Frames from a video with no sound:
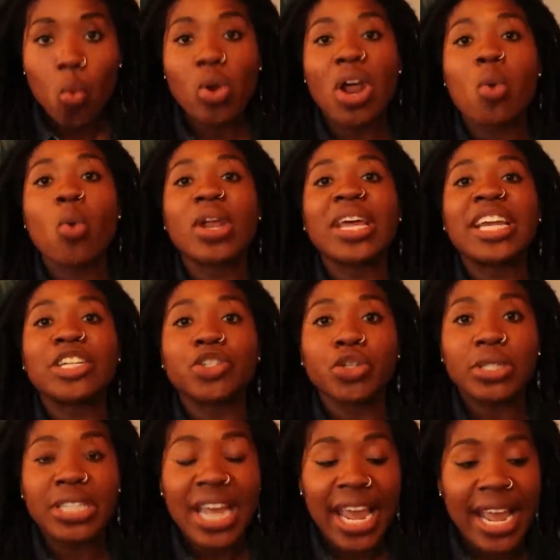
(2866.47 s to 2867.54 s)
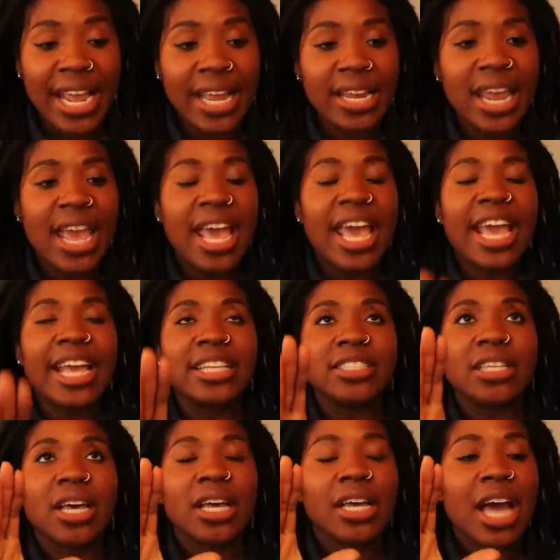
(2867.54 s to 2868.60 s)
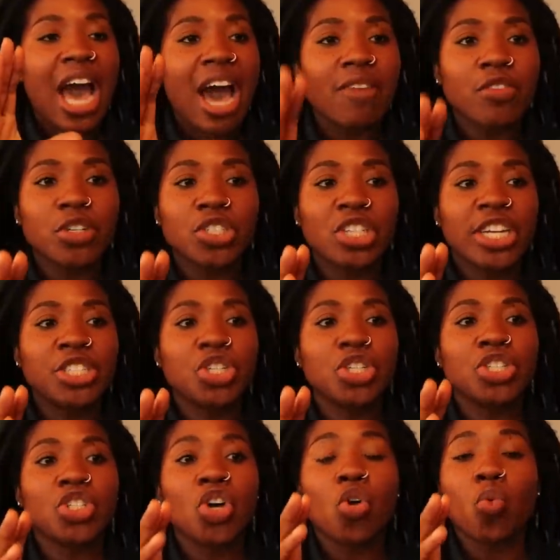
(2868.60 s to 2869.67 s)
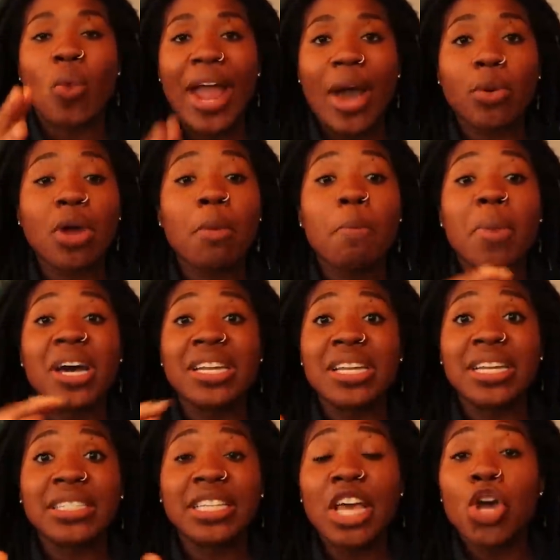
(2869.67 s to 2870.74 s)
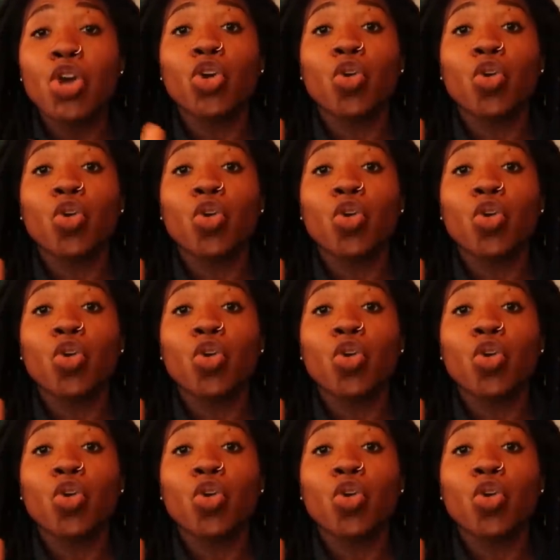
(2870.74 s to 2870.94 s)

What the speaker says: What I want to entertain is conversations around abundance,